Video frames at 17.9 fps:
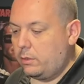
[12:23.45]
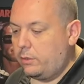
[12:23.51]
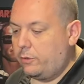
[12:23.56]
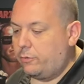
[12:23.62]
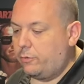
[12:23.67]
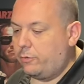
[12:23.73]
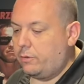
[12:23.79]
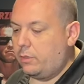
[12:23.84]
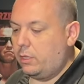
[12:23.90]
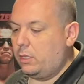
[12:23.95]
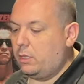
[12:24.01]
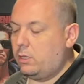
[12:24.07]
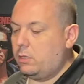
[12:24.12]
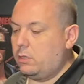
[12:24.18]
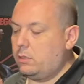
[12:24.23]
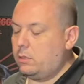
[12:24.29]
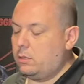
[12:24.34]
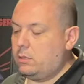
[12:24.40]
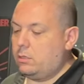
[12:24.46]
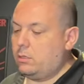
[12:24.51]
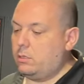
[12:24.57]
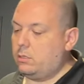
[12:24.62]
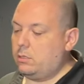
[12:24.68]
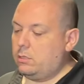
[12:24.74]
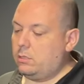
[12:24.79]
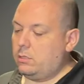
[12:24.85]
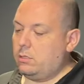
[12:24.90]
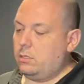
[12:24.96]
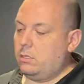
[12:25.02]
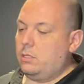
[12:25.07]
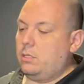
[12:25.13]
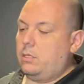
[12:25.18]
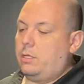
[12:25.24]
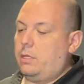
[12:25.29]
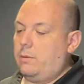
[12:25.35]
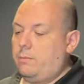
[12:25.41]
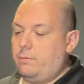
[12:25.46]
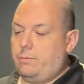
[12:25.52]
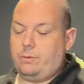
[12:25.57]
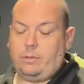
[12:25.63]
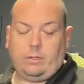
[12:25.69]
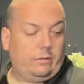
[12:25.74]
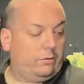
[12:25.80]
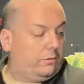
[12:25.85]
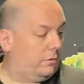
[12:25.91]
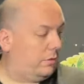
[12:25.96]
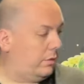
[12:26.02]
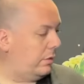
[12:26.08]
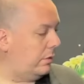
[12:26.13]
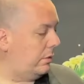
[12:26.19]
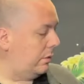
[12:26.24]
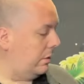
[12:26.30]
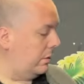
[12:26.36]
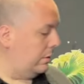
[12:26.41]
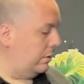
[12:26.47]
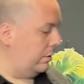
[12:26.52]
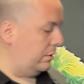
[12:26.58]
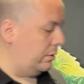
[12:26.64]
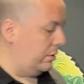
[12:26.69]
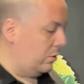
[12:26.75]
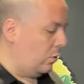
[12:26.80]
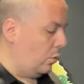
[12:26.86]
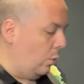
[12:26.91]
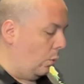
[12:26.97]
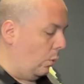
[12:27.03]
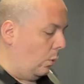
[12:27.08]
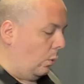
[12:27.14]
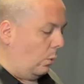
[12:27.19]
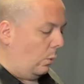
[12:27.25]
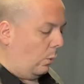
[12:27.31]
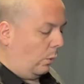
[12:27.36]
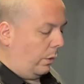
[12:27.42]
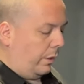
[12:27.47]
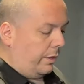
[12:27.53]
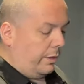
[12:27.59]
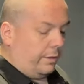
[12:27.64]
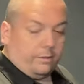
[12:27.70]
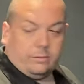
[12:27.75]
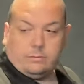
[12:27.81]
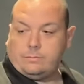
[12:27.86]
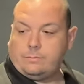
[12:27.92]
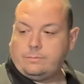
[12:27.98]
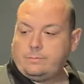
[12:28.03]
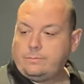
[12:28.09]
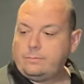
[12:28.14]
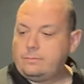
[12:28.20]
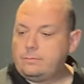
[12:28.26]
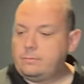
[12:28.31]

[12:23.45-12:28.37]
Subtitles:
No words are spoken by the person on screen.